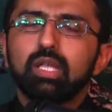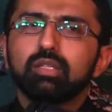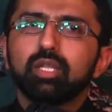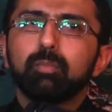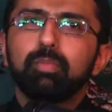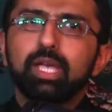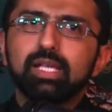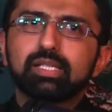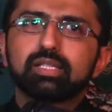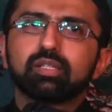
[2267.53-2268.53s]
the
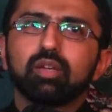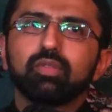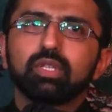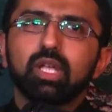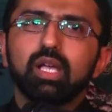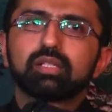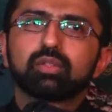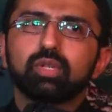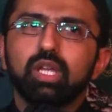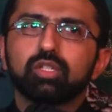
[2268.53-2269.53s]
best of Allah's
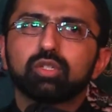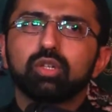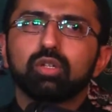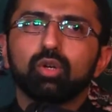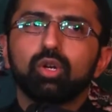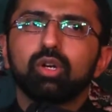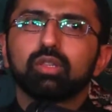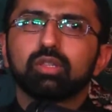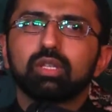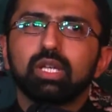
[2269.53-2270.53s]
creation on earth,